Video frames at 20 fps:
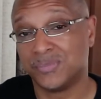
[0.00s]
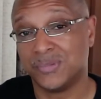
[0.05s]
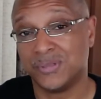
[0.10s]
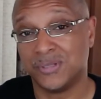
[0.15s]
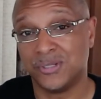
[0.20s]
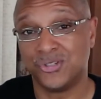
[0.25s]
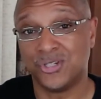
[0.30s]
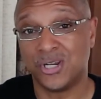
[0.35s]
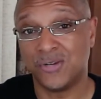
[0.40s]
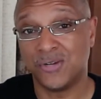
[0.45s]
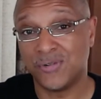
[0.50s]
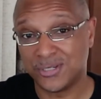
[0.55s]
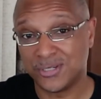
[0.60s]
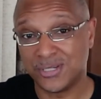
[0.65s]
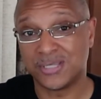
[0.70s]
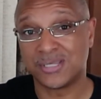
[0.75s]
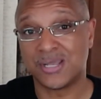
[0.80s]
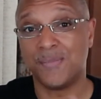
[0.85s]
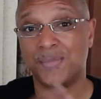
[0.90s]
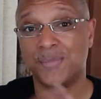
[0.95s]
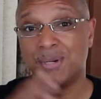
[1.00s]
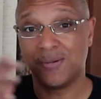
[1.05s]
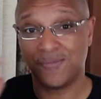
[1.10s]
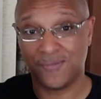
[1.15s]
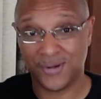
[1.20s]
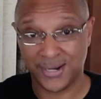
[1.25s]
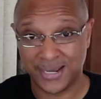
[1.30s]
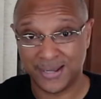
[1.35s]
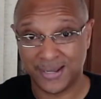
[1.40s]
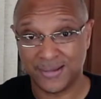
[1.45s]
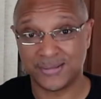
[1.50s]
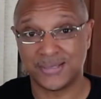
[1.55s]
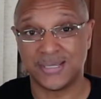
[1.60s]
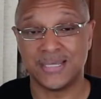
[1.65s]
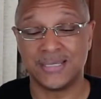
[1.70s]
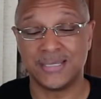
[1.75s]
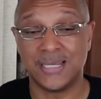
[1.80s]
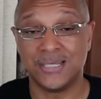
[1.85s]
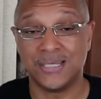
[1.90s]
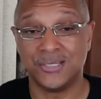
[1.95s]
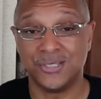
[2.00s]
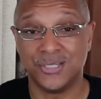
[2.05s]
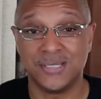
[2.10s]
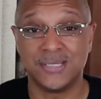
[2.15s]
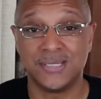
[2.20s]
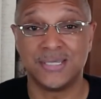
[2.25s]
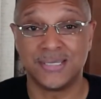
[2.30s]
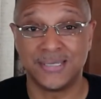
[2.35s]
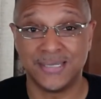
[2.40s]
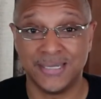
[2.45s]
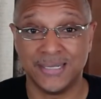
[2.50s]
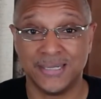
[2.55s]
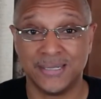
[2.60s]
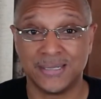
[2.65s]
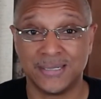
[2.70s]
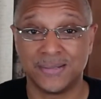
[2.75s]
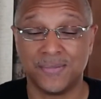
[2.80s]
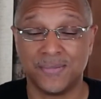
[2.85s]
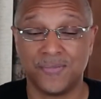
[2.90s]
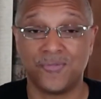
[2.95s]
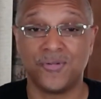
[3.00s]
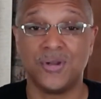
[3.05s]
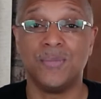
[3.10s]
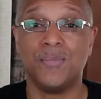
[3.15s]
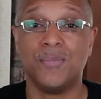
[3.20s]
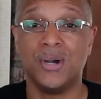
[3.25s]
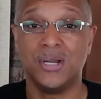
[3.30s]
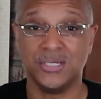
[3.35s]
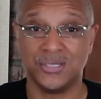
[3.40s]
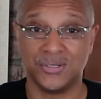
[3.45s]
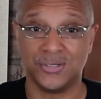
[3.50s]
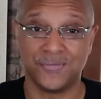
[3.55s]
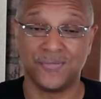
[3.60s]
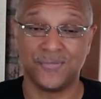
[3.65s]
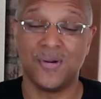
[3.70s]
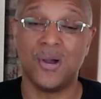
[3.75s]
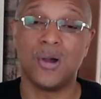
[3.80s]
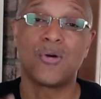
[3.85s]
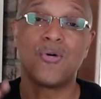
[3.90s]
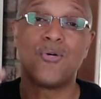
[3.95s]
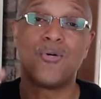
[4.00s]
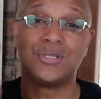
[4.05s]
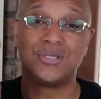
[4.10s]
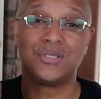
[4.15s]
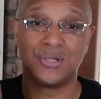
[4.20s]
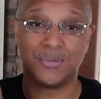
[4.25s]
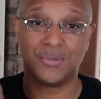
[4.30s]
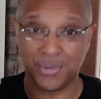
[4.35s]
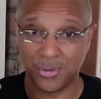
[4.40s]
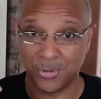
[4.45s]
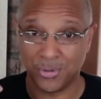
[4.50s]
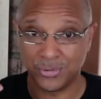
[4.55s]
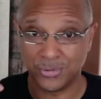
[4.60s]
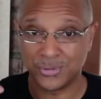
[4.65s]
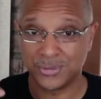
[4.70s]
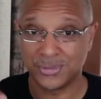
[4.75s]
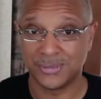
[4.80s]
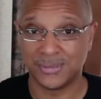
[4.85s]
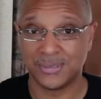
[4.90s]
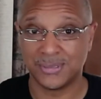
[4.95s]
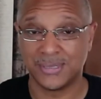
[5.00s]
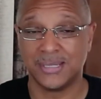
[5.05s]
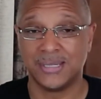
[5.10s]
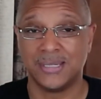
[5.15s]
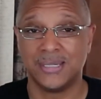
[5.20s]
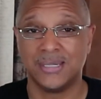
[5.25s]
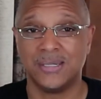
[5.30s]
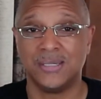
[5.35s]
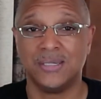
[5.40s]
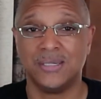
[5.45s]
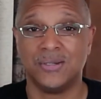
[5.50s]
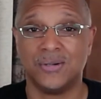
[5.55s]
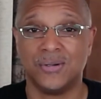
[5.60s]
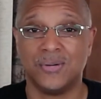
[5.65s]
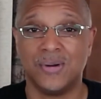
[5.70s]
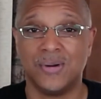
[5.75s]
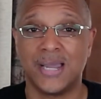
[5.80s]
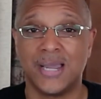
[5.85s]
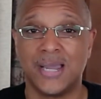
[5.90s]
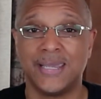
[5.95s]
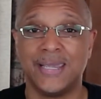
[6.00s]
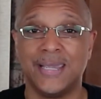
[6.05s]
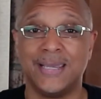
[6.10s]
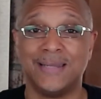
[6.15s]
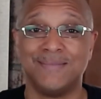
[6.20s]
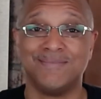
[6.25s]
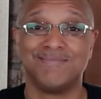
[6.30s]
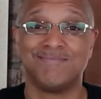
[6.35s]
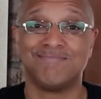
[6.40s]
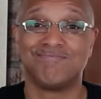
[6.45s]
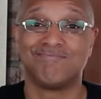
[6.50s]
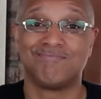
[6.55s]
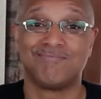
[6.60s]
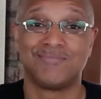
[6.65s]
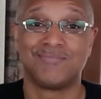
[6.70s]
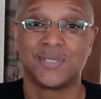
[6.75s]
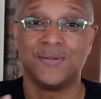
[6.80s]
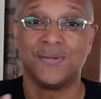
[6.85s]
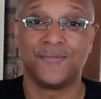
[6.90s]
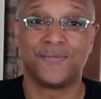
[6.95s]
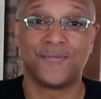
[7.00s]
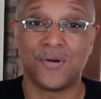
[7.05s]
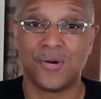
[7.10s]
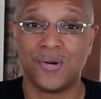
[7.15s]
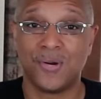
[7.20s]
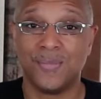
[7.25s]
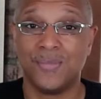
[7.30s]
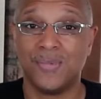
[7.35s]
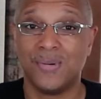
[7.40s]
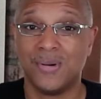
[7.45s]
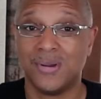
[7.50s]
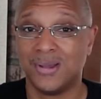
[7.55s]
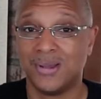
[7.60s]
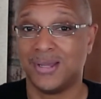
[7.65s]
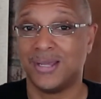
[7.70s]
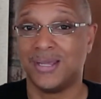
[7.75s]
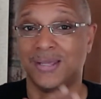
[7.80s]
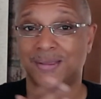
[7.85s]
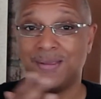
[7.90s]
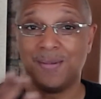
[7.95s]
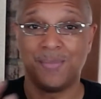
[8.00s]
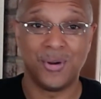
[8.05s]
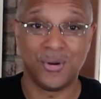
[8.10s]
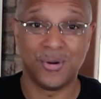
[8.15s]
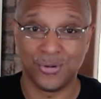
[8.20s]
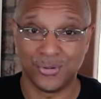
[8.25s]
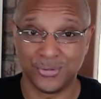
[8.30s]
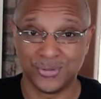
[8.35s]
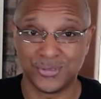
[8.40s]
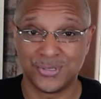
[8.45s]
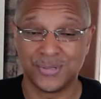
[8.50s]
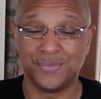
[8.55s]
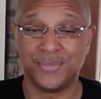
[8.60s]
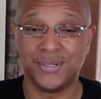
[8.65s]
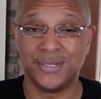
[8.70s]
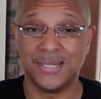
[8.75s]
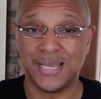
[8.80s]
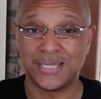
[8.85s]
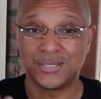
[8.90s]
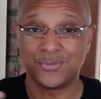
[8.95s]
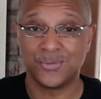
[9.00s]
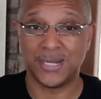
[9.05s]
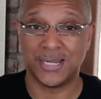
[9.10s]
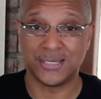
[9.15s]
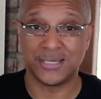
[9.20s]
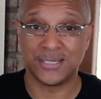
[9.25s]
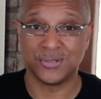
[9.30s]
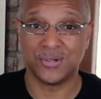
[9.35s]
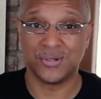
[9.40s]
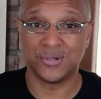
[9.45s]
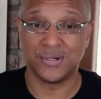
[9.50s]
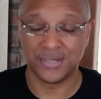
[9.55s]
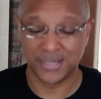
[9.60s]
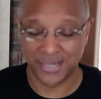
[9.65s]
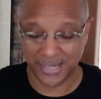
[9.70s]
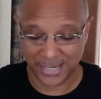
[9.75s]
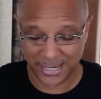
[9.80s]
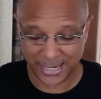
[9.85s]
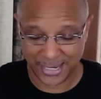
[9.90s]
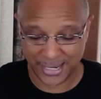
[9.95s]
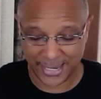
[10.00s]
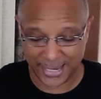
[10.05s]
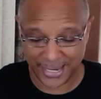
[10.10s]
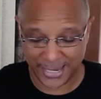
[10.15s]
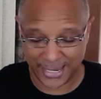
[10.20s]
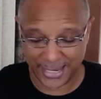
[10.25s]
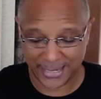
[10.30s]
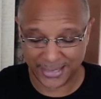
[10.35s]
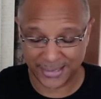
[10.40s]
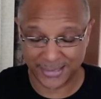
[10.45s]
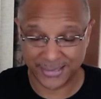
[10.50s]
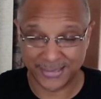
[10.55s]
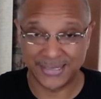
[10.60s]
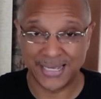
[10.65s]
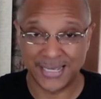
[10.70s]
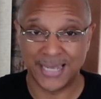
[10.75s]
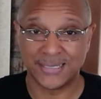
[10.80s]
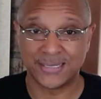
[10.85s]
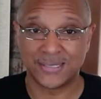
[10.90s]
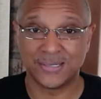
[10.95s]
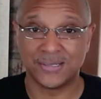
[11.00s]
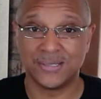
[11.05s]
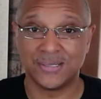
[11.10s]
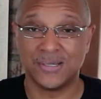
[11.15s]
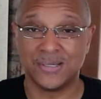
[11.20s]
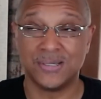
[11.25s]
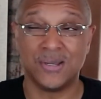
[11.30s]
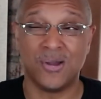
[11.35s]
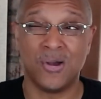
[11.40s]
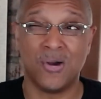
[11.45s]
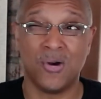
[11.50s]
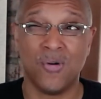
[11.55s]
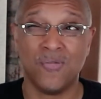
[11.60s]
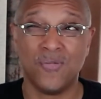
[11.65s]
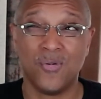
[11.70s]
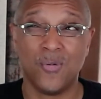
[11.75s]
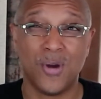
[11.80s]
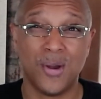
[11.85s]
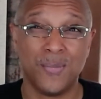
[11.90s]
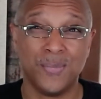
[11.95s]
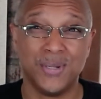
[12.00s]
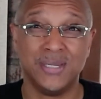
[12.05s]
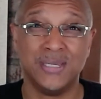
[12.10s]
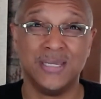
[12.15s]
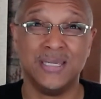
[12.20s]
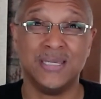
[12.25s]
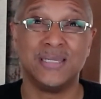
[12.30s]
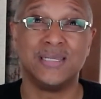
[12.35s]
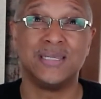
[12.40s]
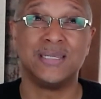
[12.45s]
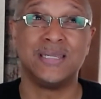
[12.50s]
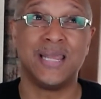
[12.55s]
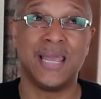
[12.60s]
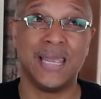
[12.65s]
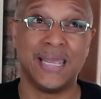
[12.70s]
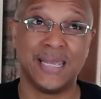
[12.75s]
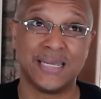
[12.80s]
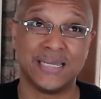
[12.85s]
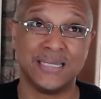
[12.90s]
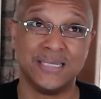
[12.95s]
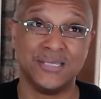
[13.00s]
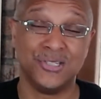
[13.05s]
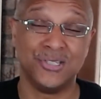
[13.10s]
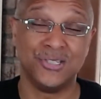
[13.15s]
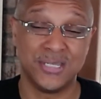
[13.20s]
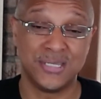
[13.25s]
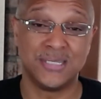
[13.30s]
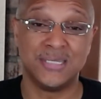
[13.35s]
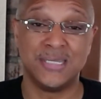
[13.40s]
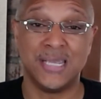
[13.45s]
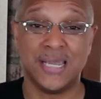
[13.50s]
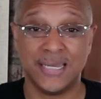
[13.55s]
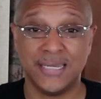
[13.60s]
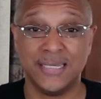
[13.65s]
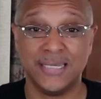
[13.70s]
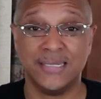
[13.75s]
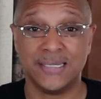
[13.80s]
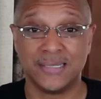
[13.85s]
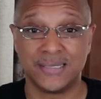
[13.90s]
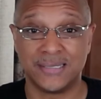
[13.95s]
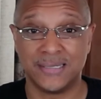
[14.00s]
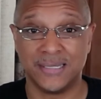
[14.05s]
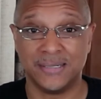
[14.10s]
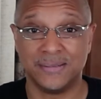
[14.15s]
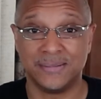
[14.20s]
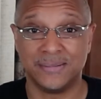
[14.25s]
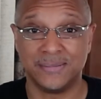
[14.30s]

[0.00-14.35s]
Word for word: the generation that's coming up right now says that Jesus sinned, pretty much, according to the polls. You know, I can't confirm the polls, but that's what I saw. And the stats are overwhelmingly like Jesus, yeah, he did sin.